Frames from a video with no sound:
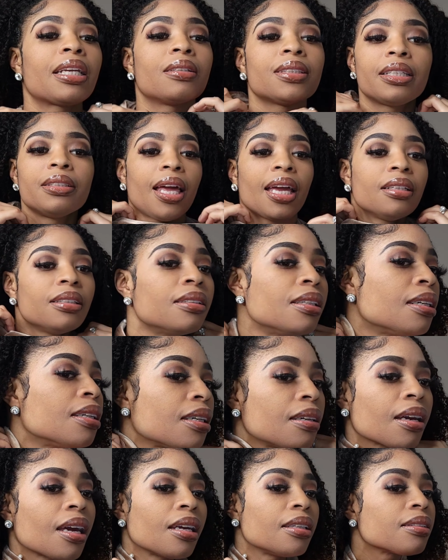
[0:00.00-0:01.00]
And then
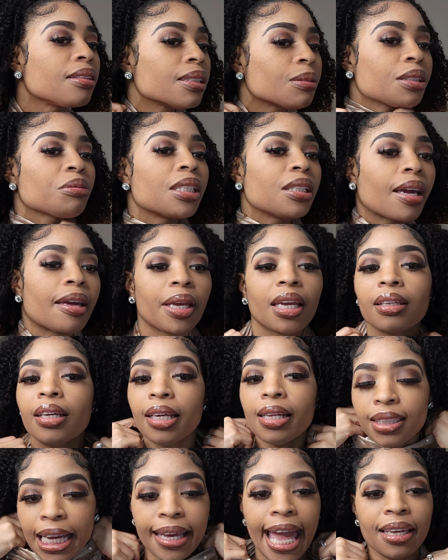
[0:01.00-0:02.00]
this one here is
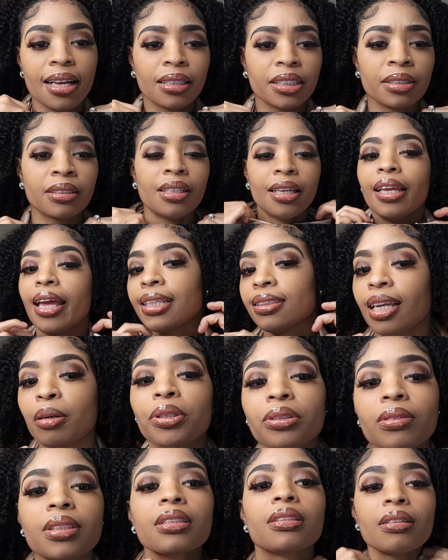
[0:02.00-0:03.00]
a satin
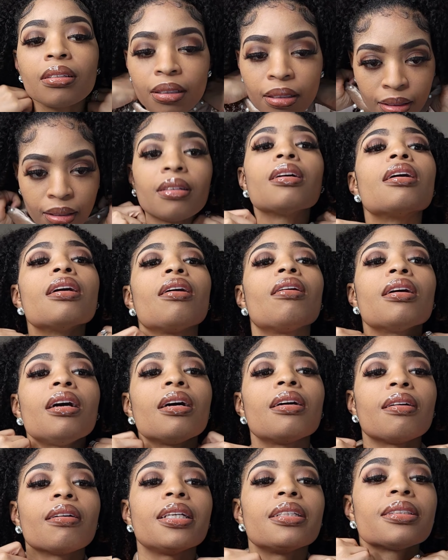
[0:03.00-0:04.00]
brown
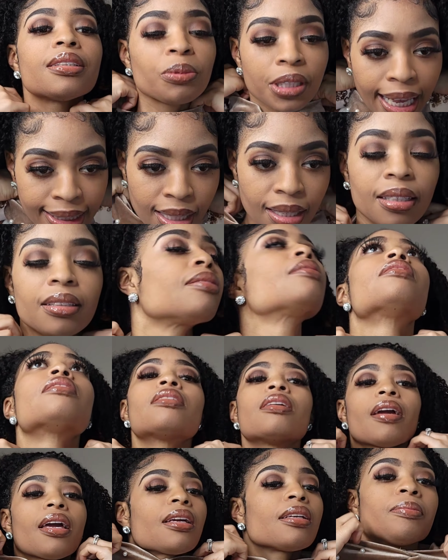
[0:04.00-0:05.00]
nude
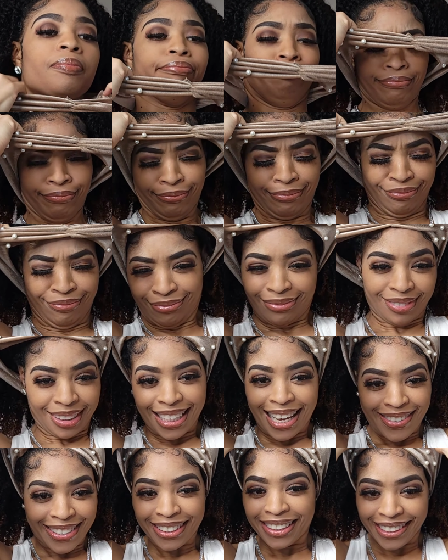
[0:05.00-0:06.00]
color headband,
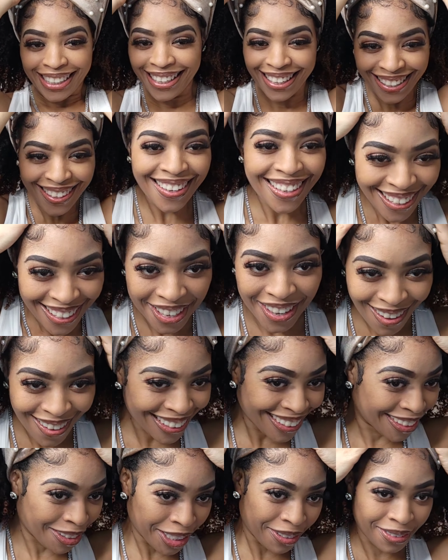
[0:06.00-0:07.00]
and oh my gosh
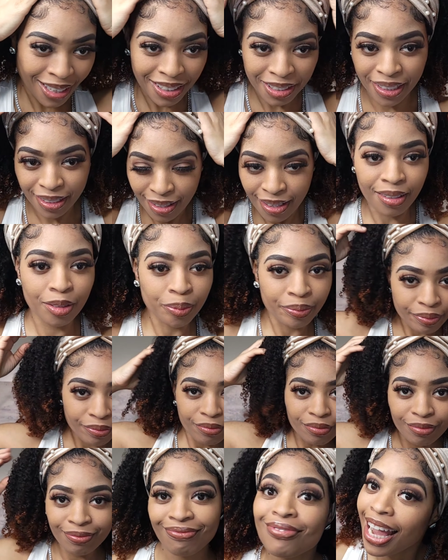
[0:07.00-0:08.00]
guys,
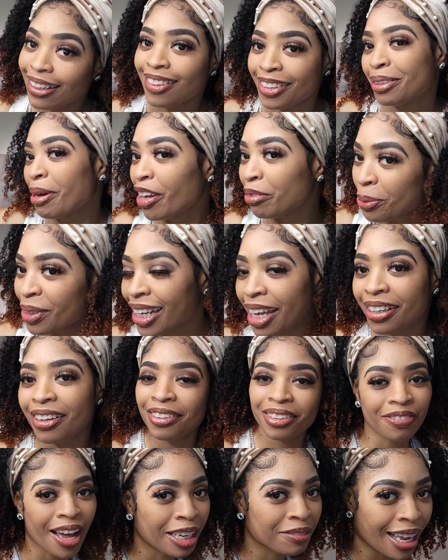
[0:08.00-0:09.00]
this headband
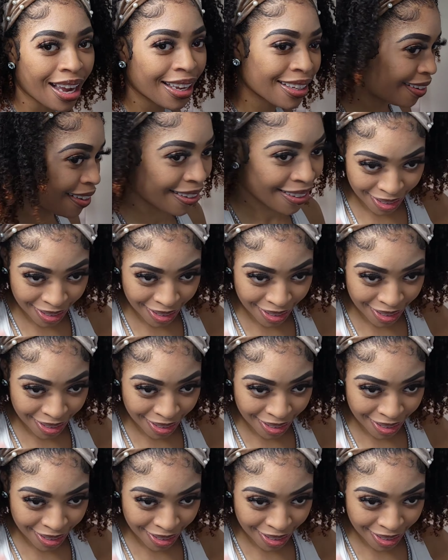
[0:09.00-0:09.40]
was so cute.